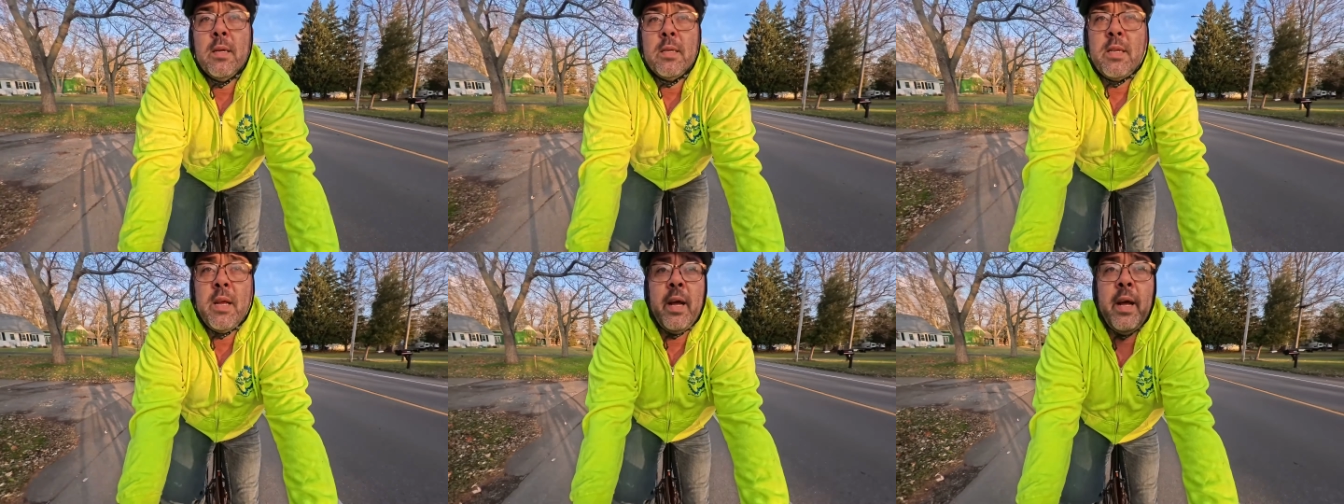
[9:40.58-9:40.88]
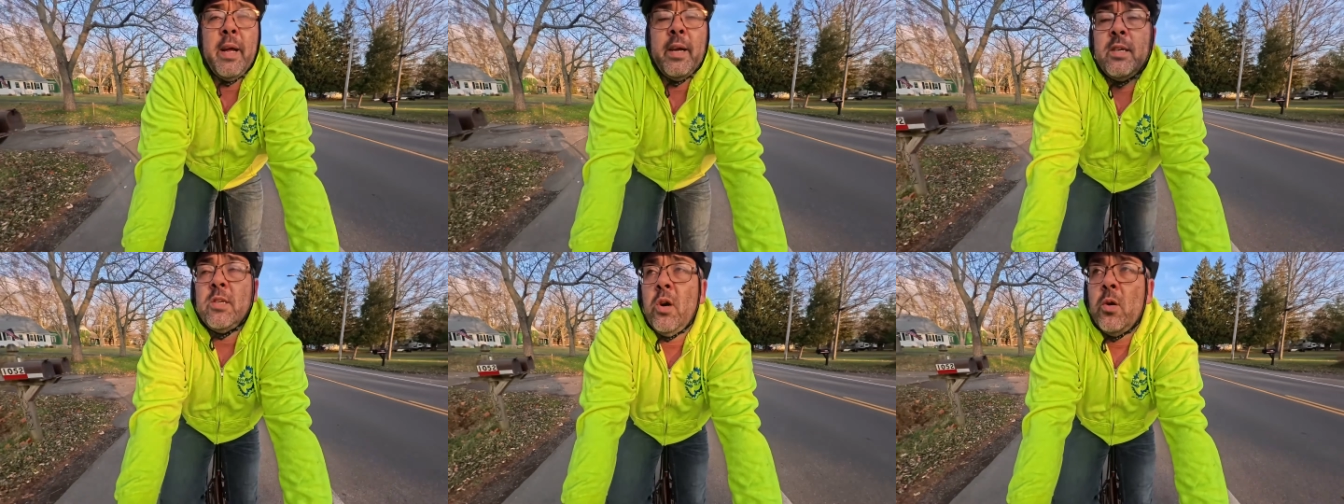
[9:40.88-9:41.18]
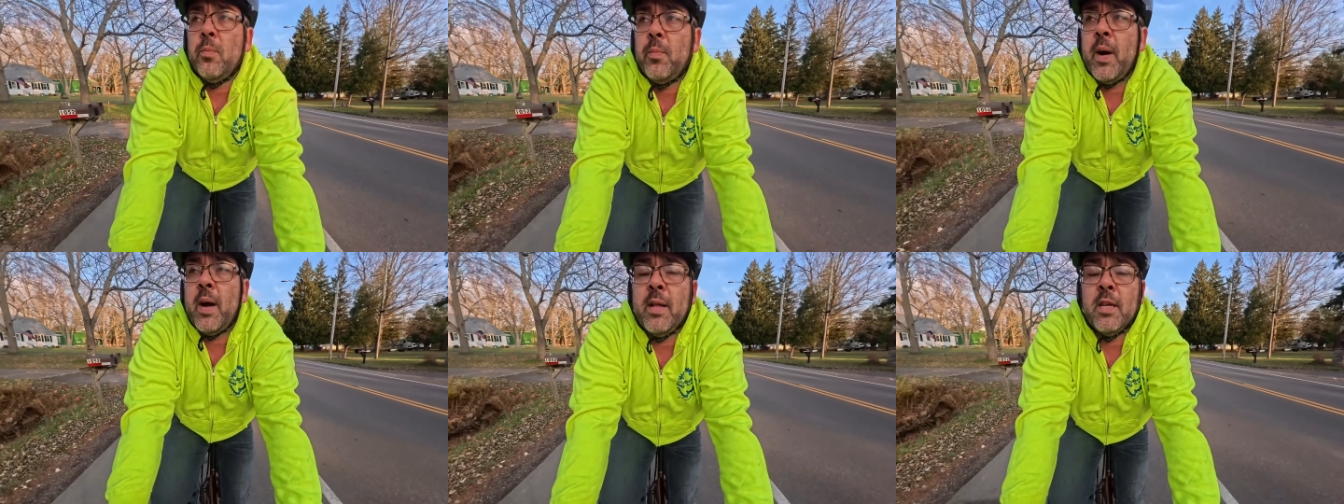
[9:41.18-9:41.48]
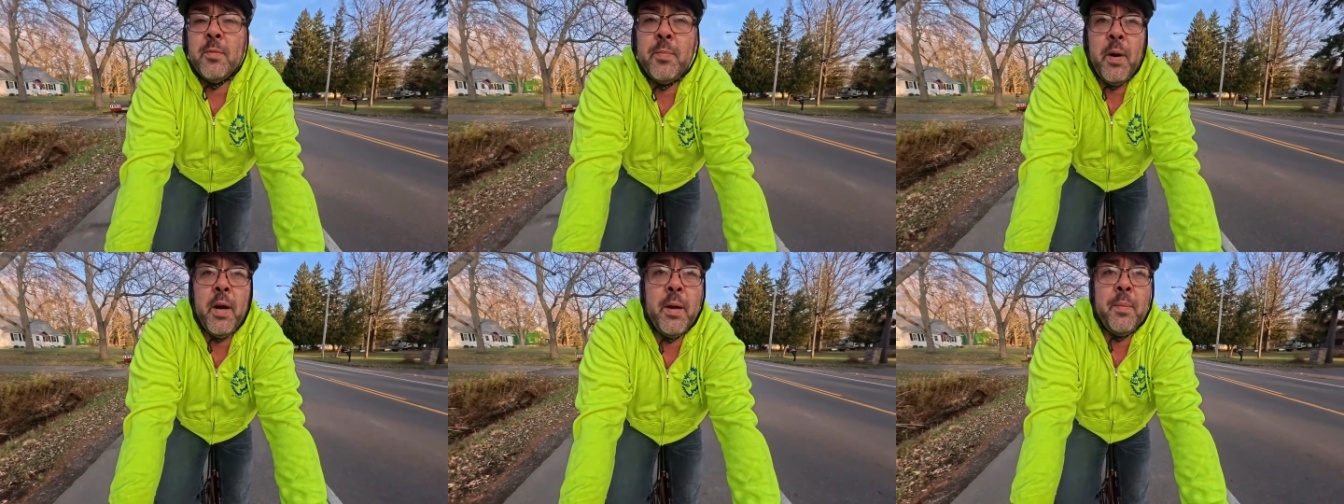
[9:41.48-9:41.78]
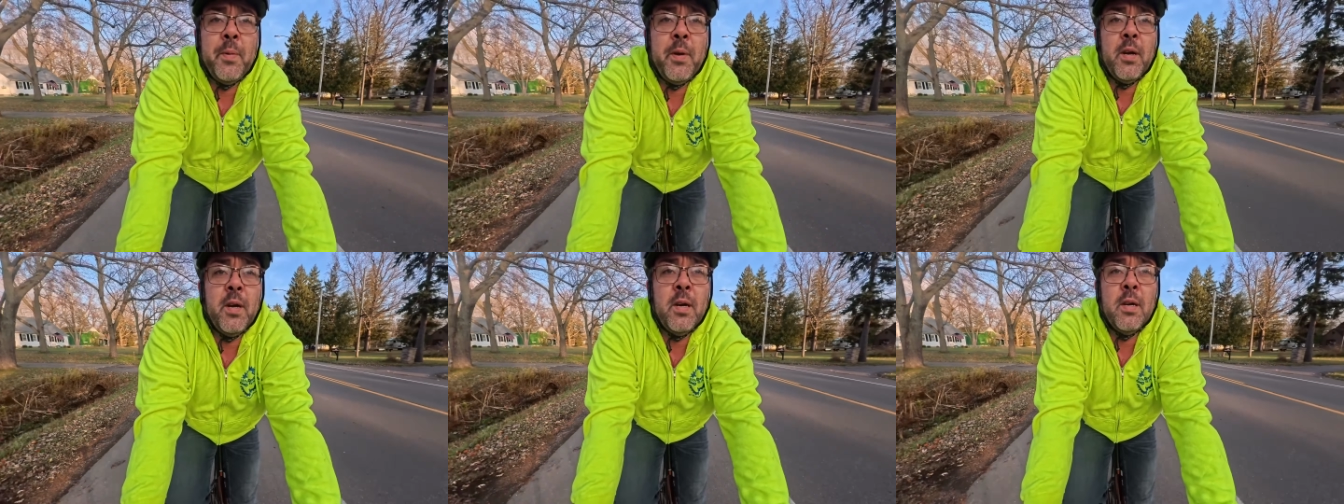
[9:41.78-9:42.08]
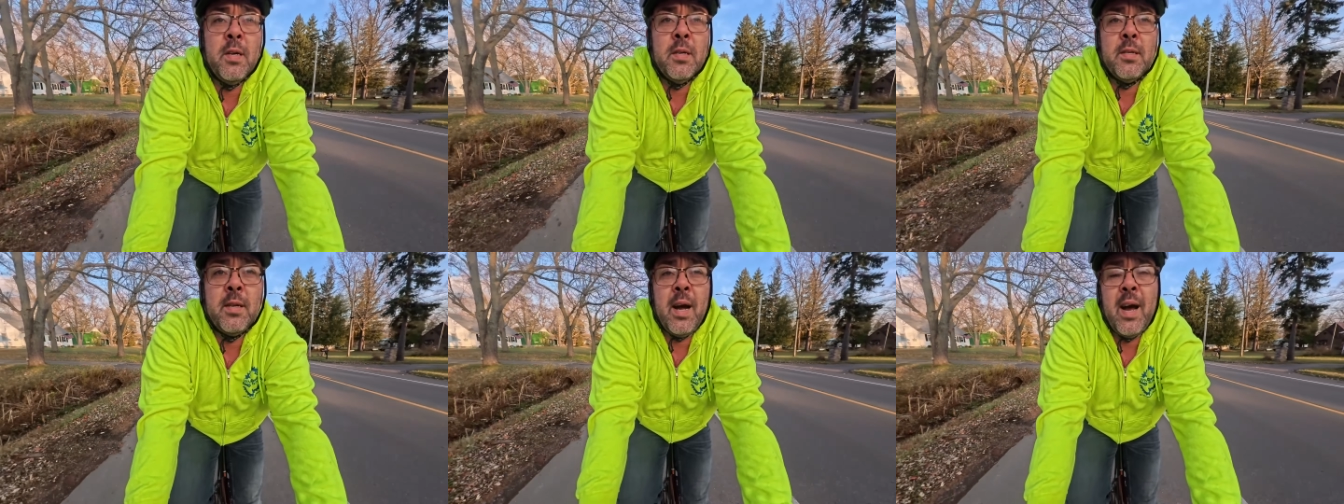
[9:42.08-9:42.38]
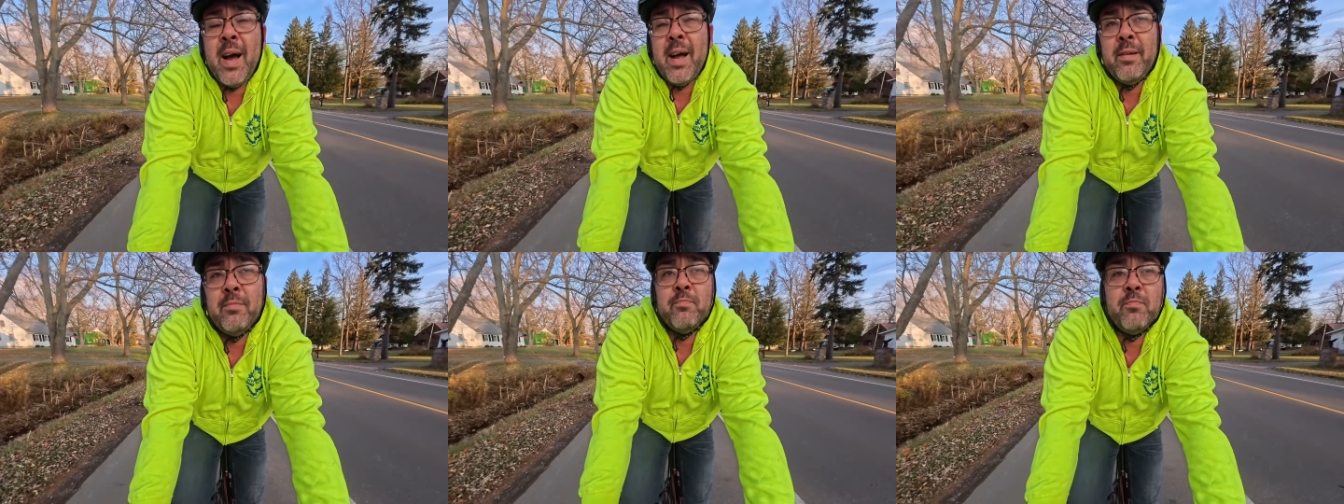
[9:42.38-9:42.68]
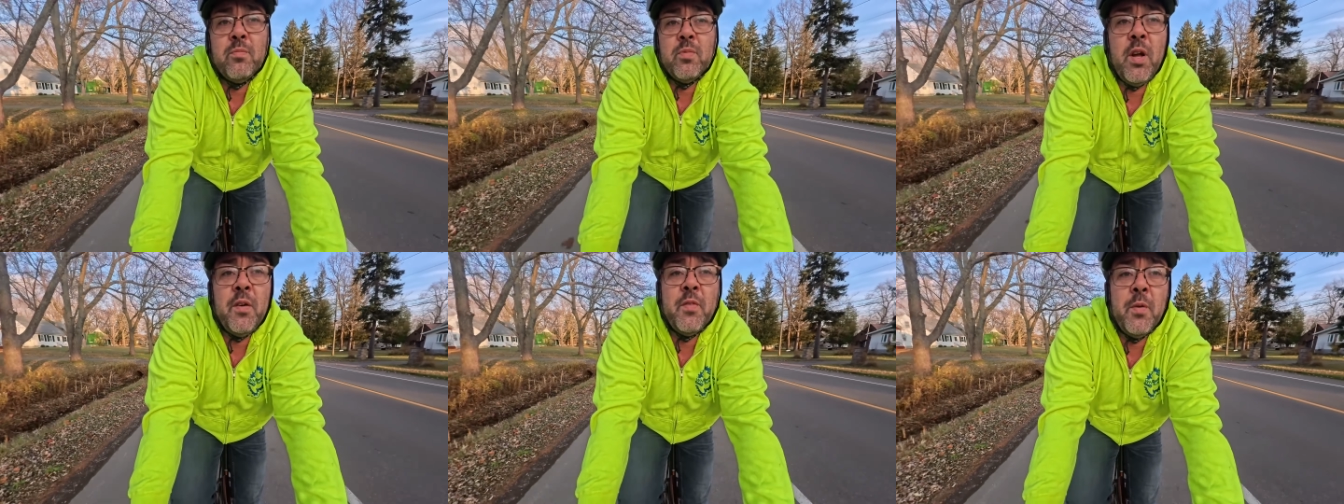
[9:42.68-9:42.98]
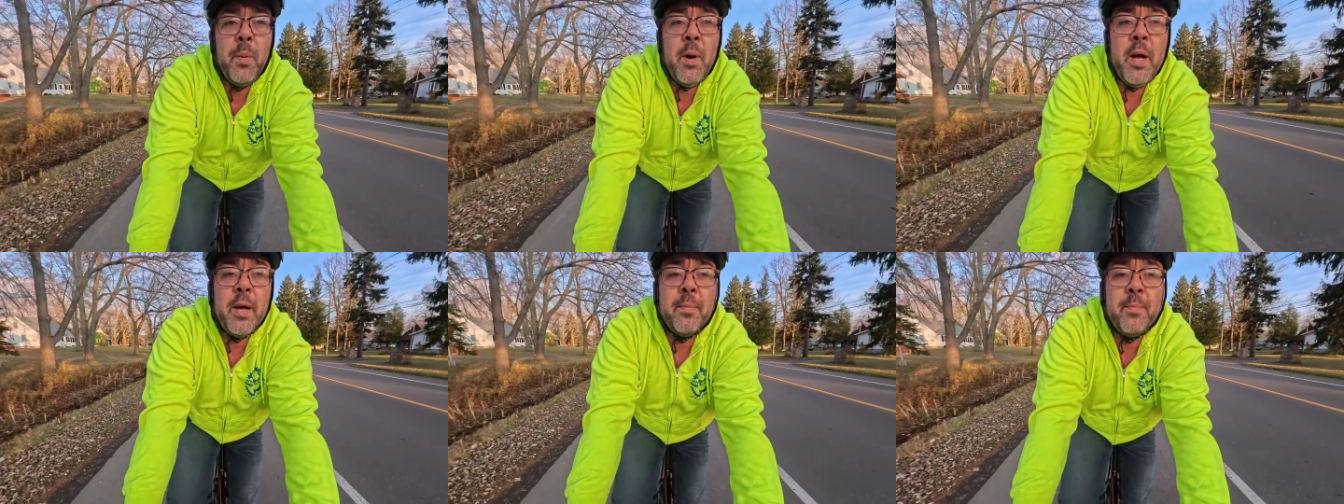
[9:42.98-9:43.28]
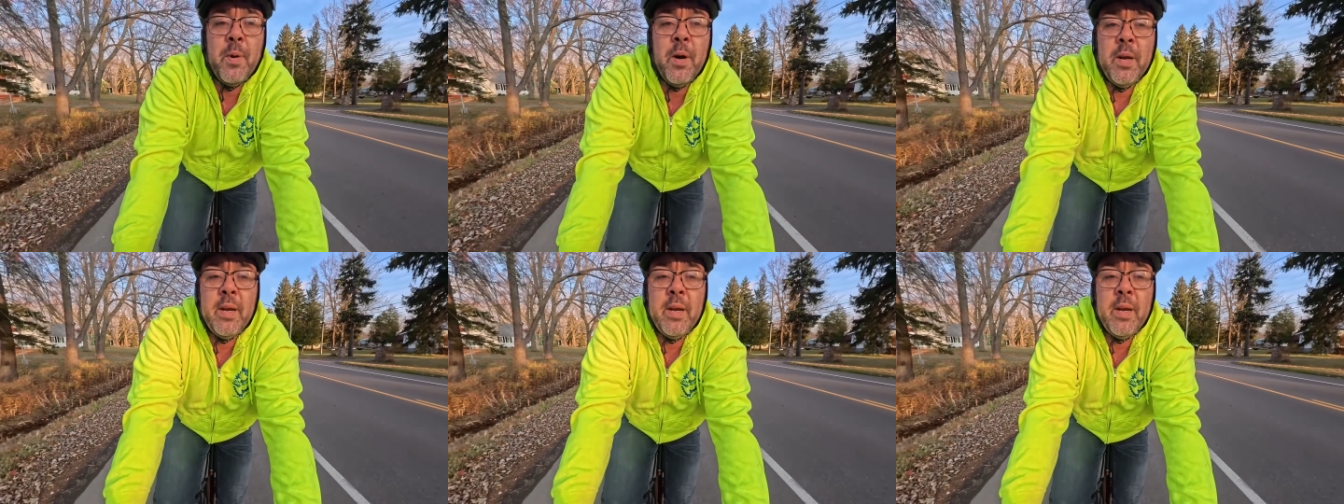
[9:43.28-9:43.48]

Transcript: say don't buy this bike, because I love the bike,